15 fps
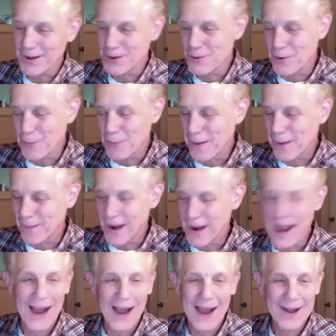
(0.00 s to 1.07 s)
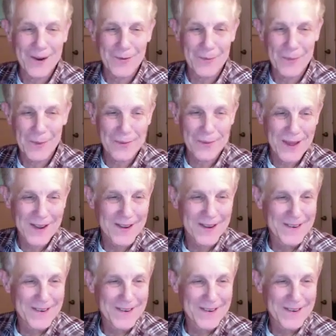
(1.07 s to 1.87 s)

You remember. I don't remember that.